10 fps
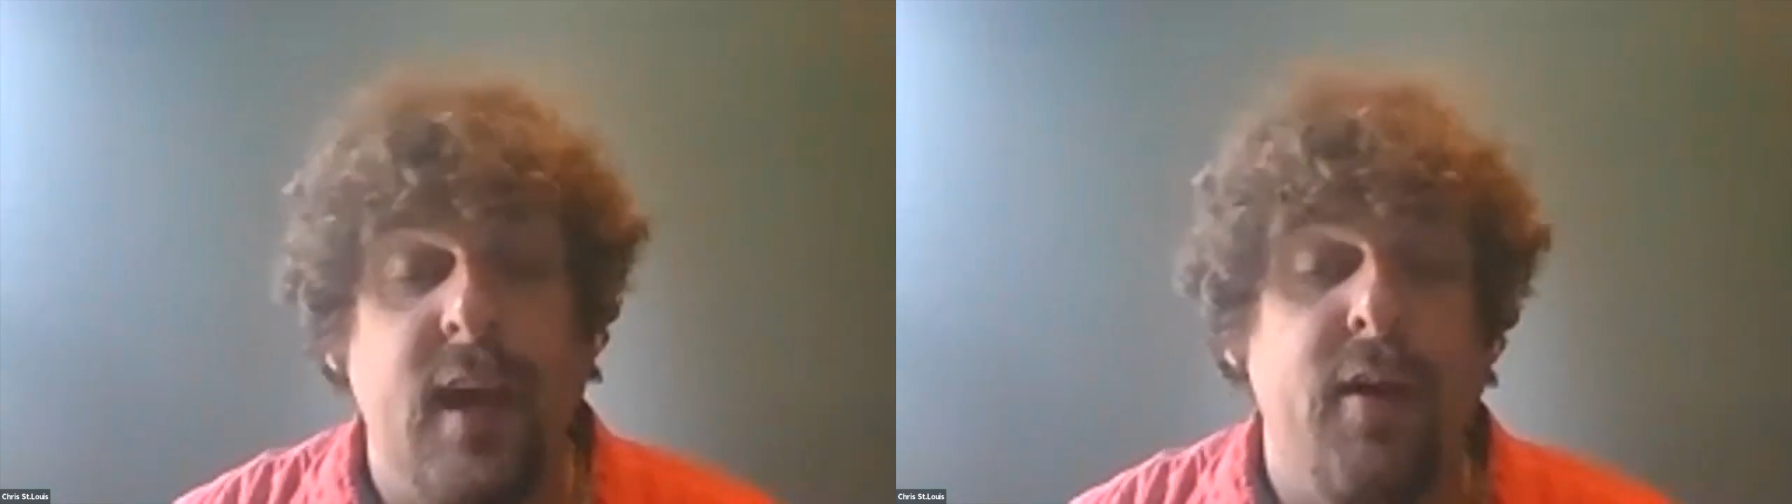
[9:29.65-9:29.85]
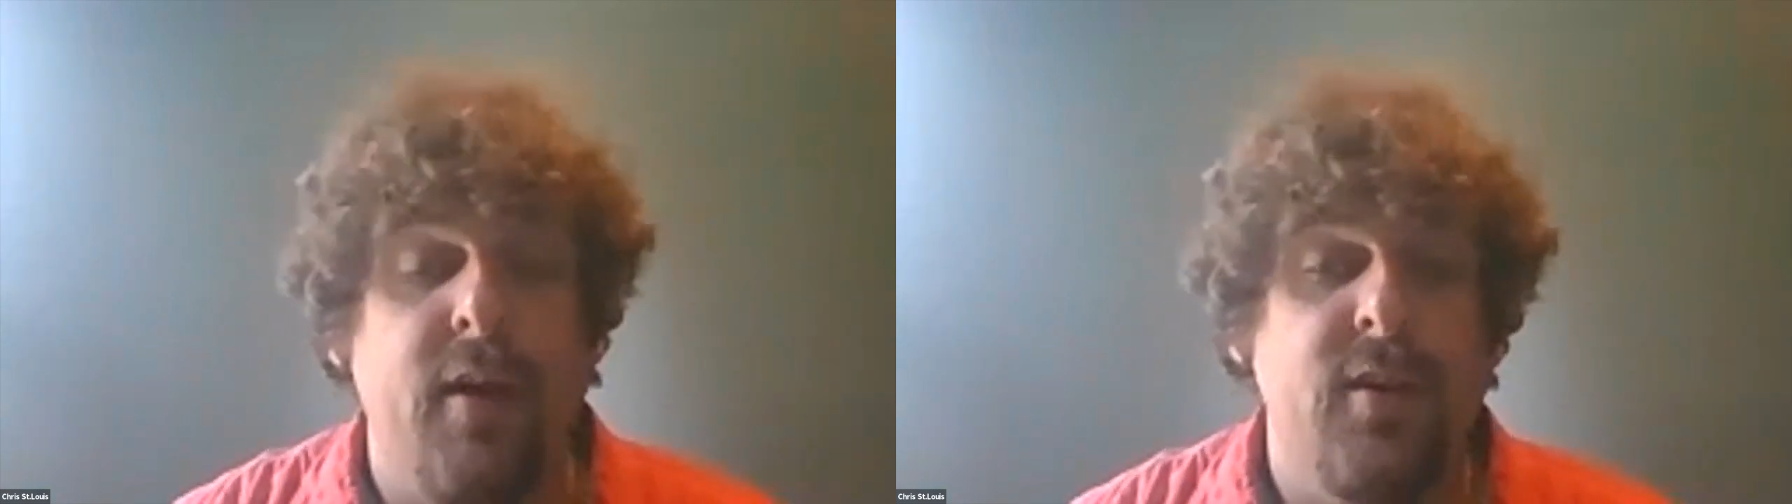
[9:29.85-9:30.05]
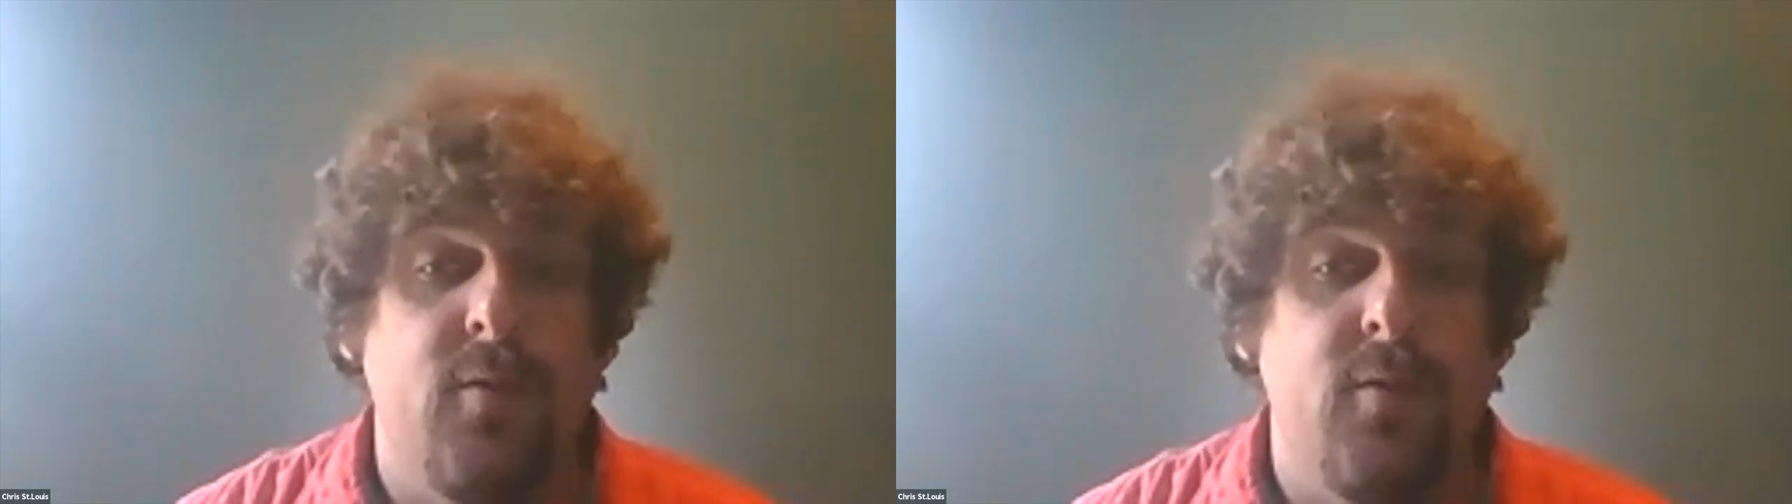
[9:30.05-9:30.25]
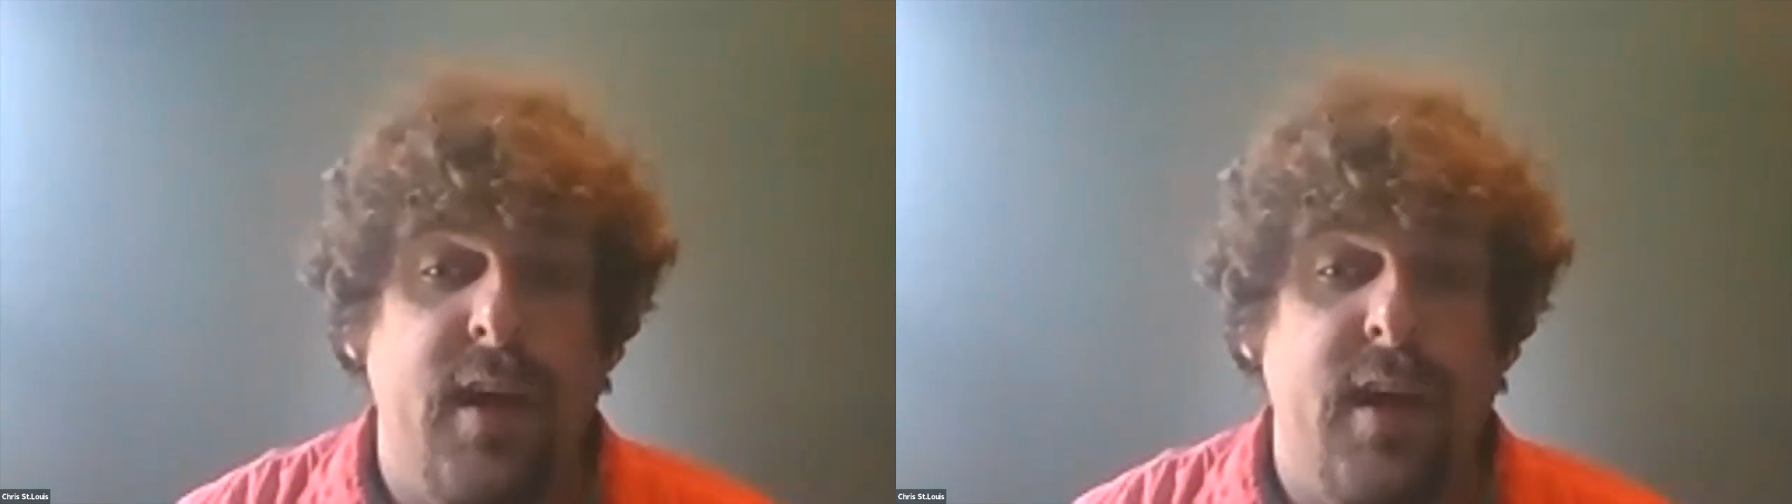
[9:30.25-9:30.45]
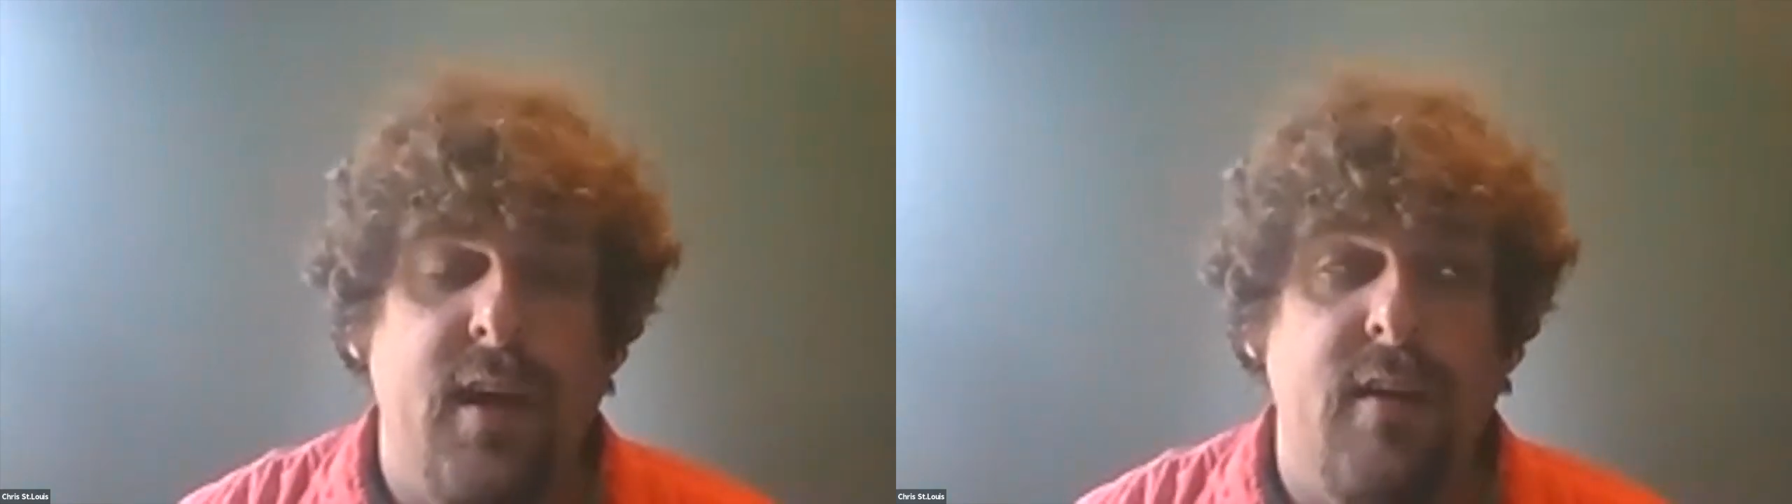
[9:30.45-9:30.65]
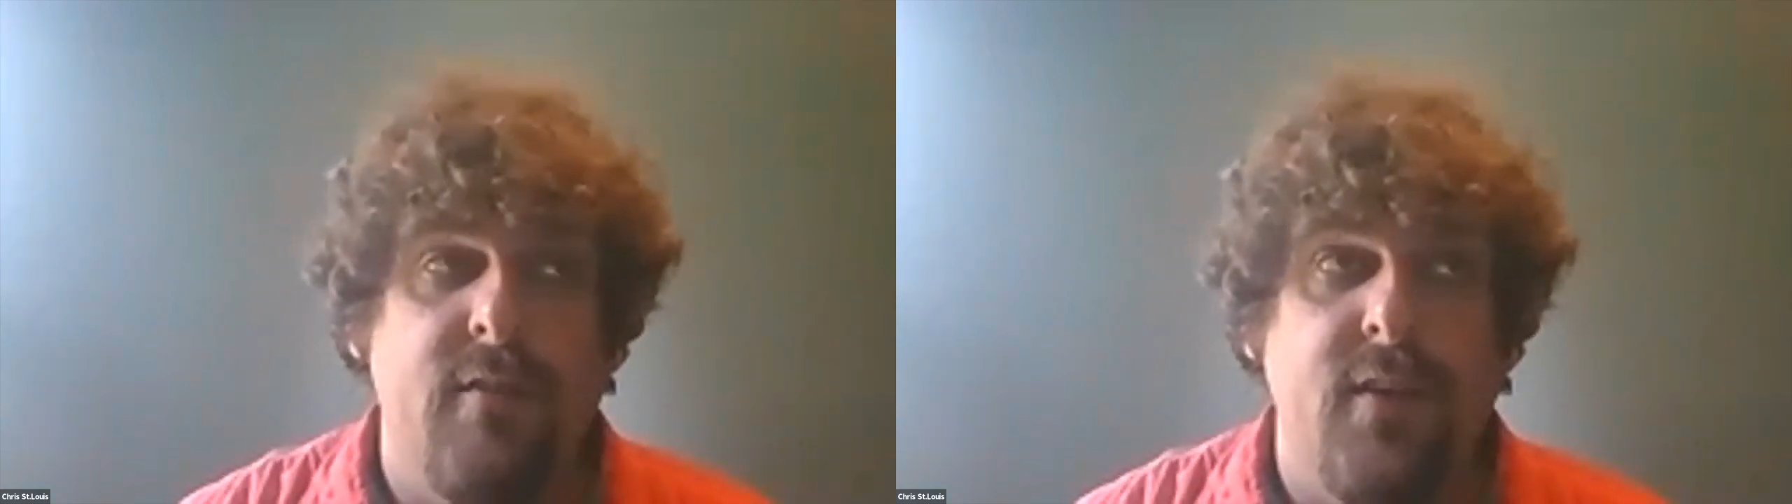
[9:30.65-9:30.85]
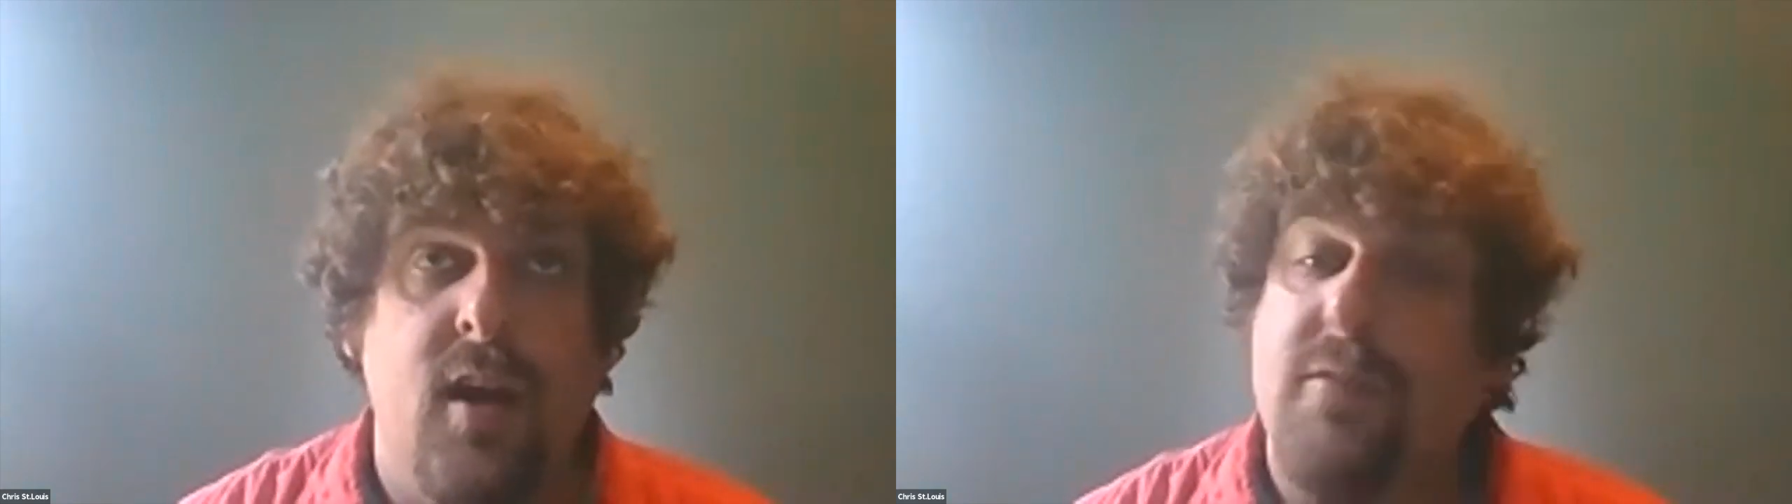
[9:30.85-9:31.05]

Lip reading: Right now I do have